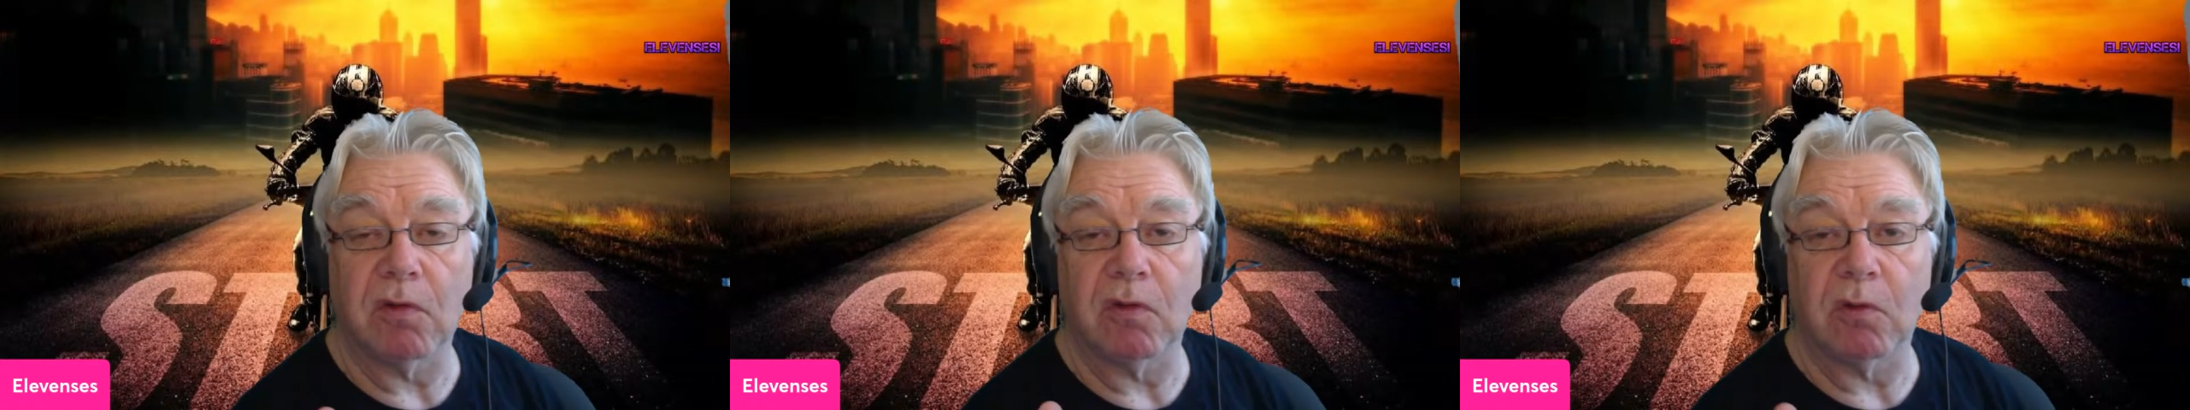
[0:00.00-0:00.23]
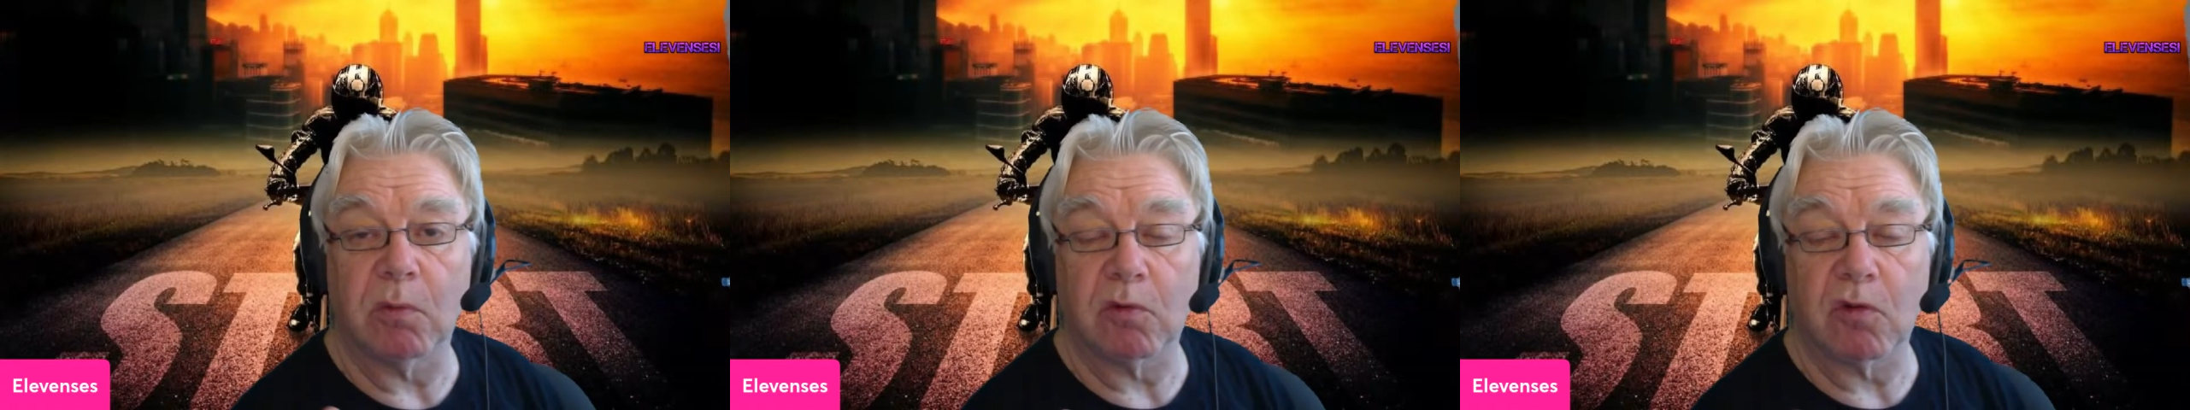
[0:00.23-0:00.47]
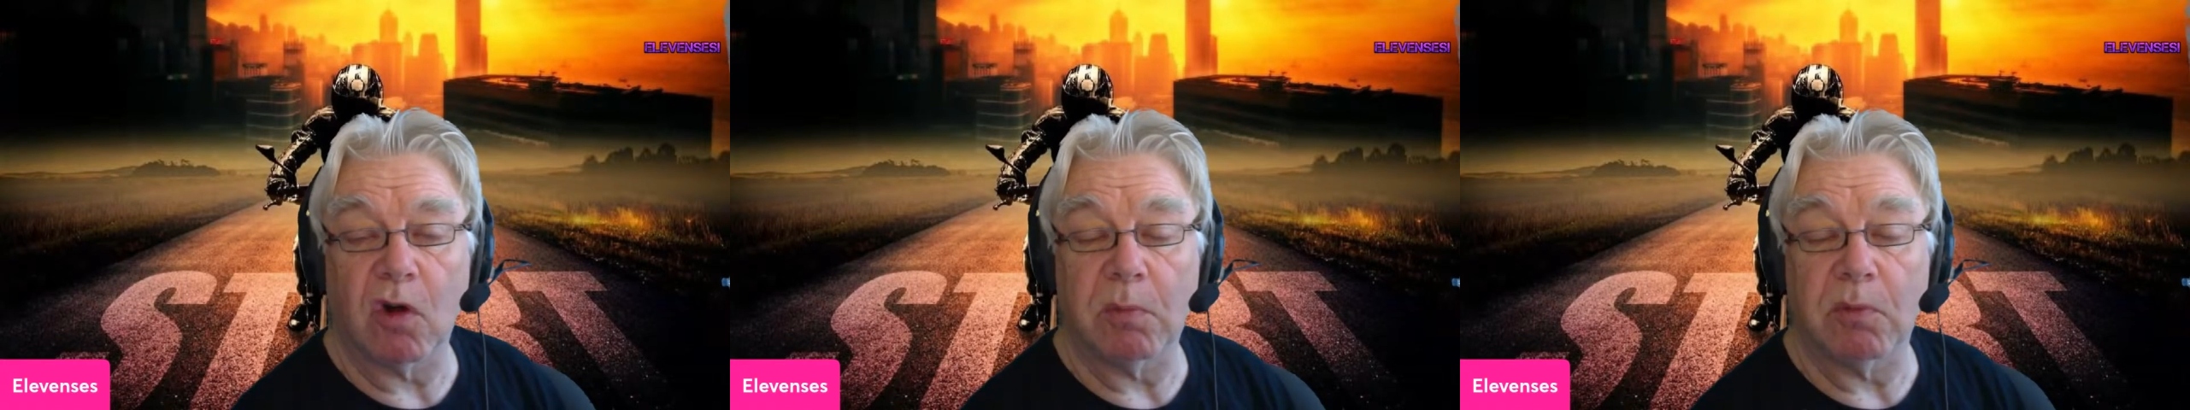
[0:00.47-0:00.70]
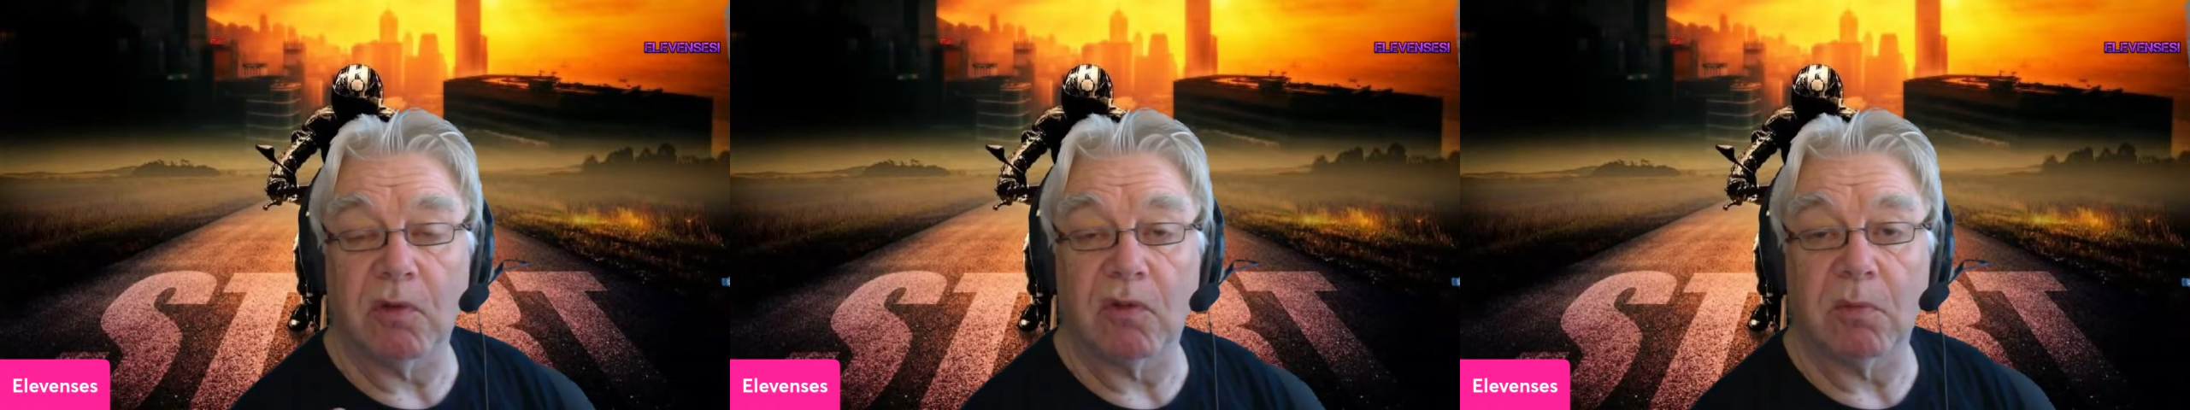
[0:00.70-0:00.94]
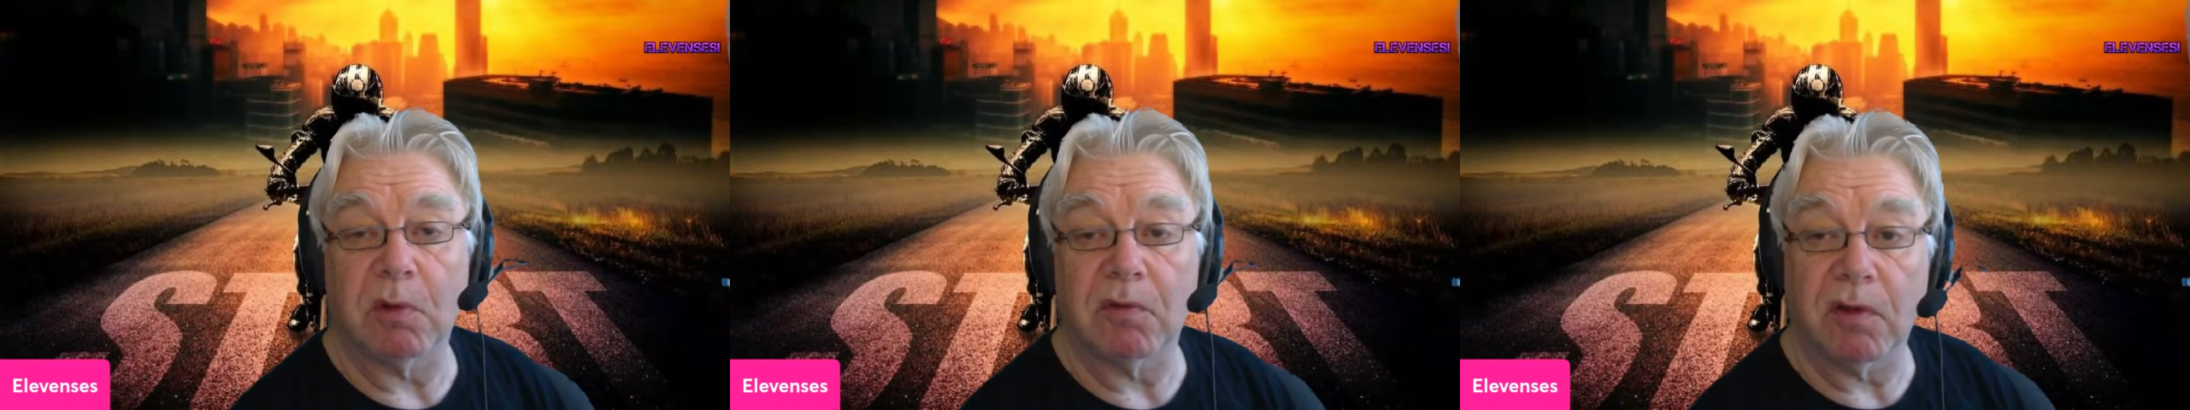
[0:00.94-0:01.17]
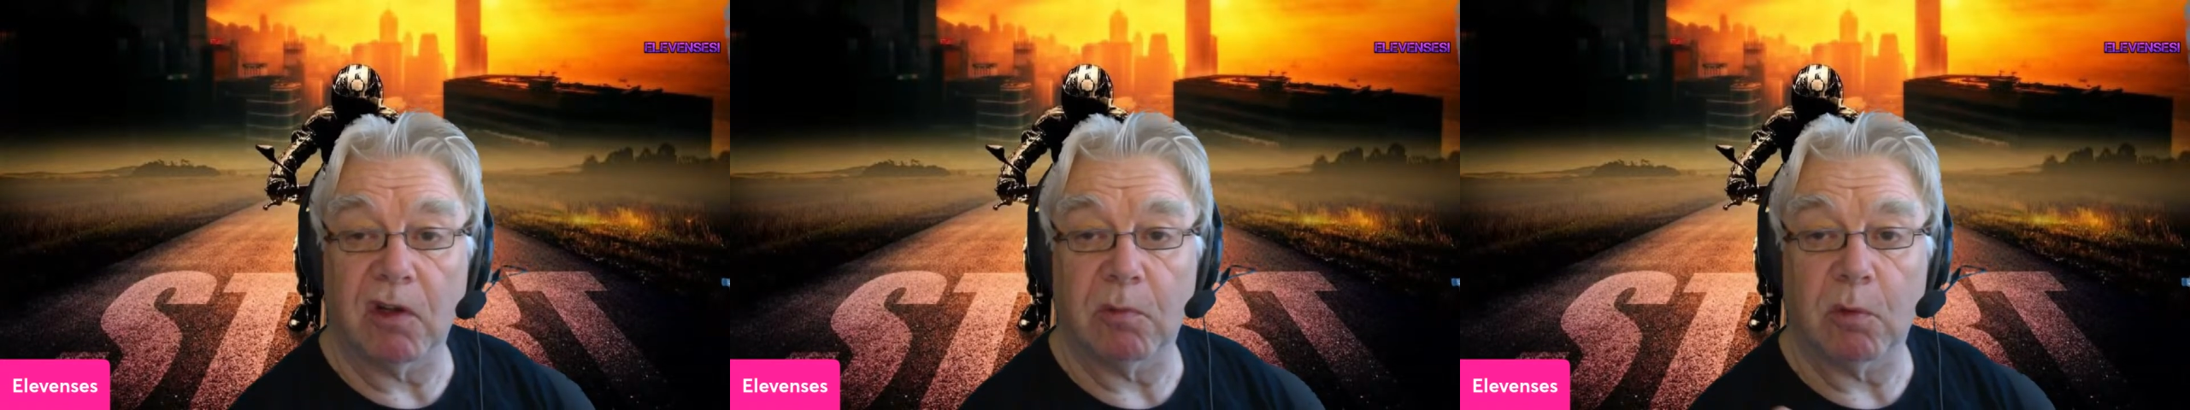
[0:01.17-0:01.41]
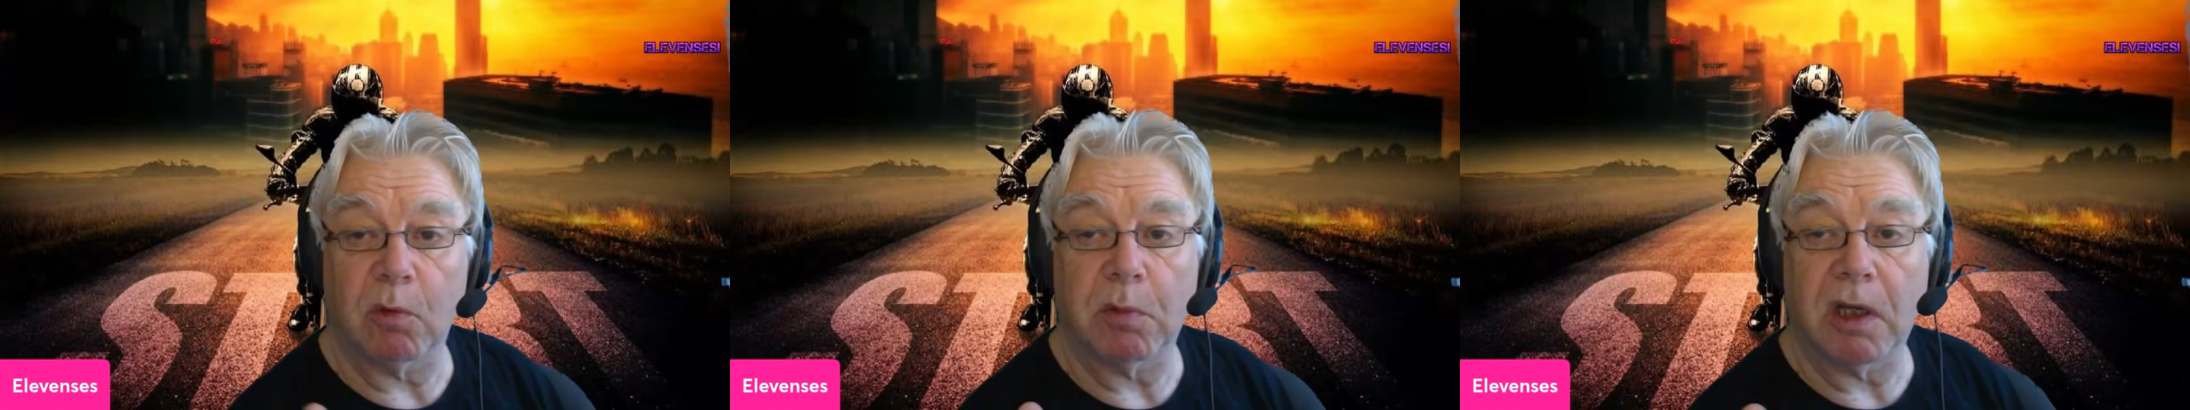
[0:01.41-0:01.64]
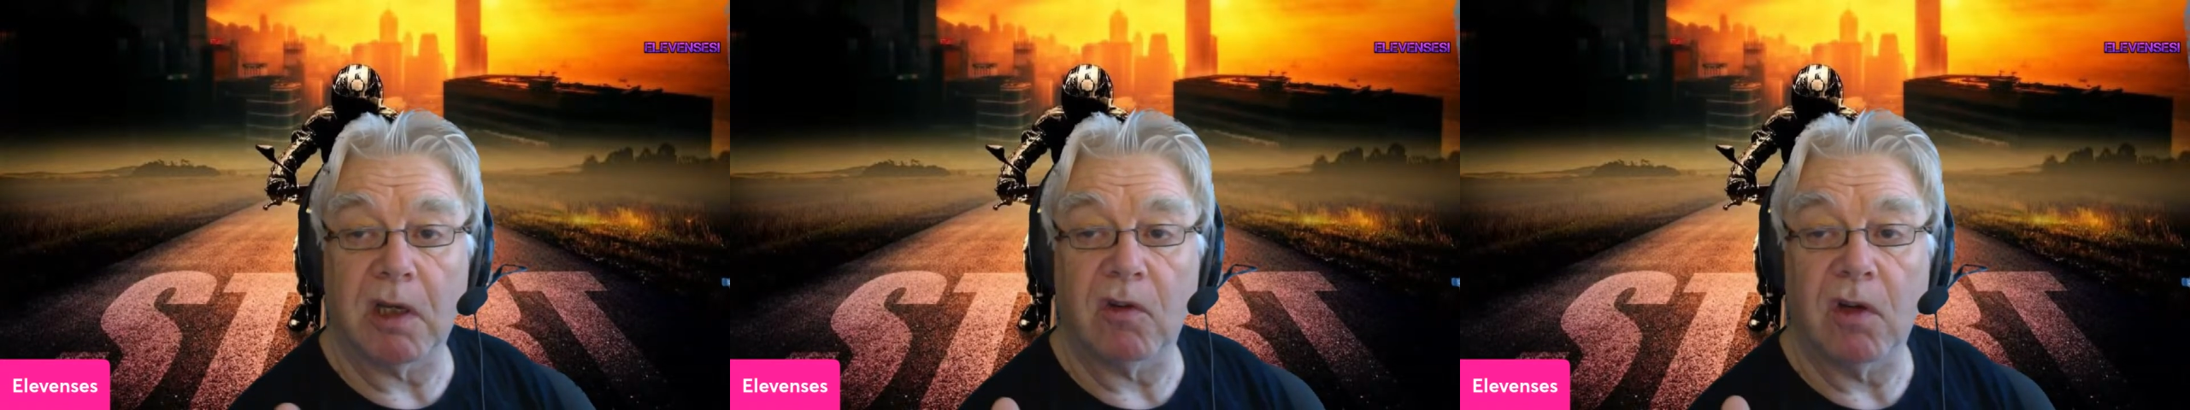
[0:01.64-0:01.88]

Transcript: subscribers to my Facebook page,